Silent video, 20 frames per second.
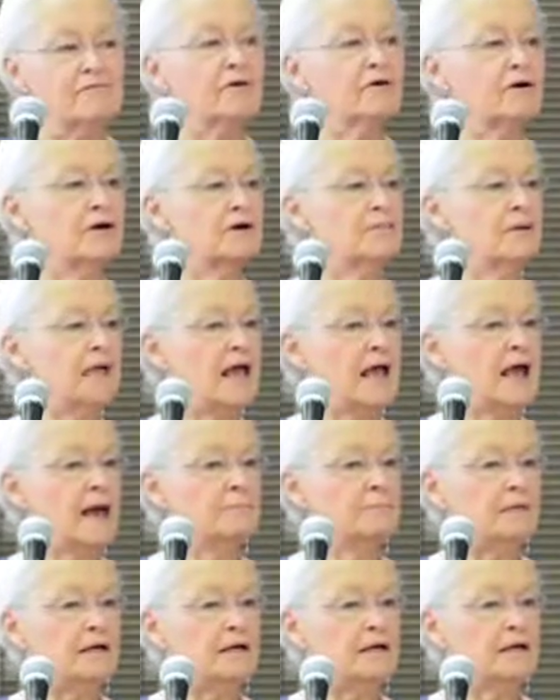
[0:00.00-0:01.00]
they're going to be
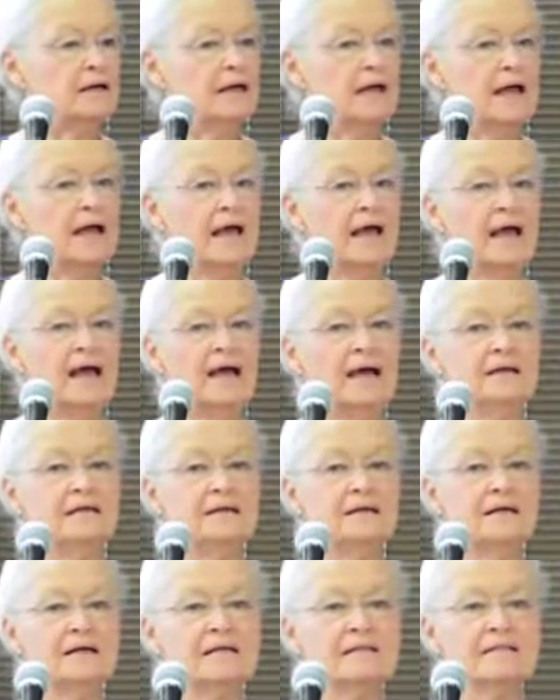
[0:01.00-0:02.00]
happy.
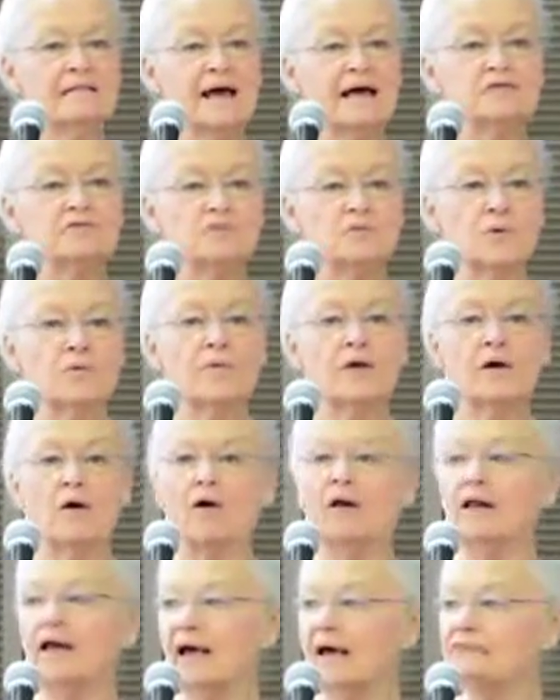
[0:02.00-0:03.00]
And that's what we
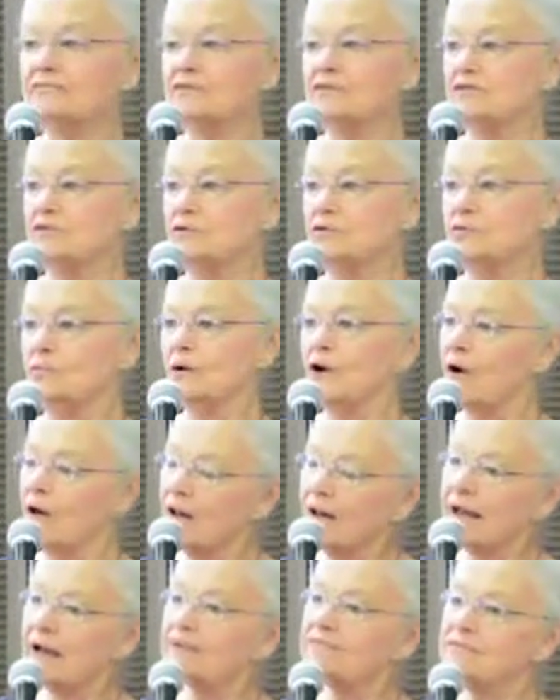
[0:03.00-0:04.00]
all have to do. We
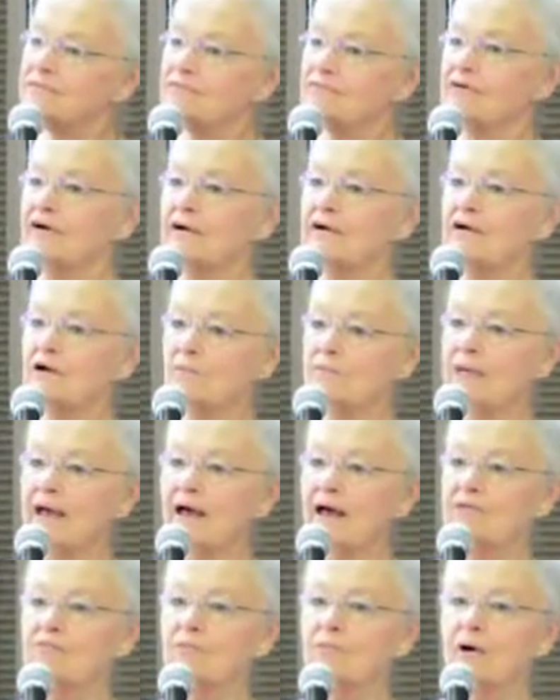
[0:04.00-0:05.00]
all have to find our
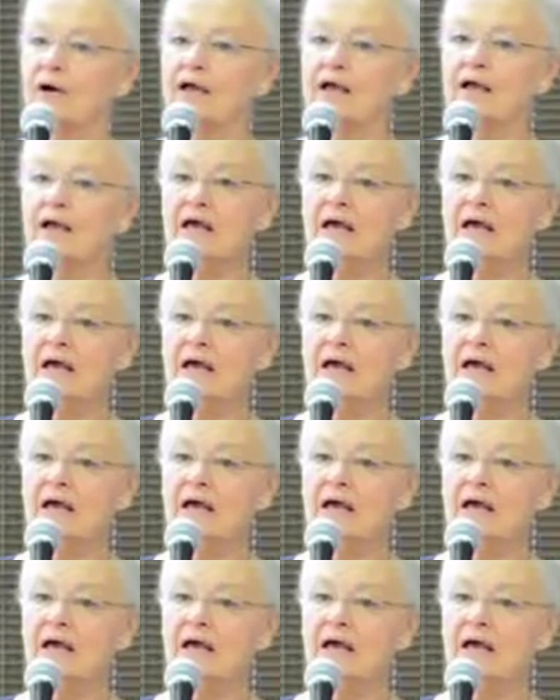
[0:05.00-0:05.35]
pathway.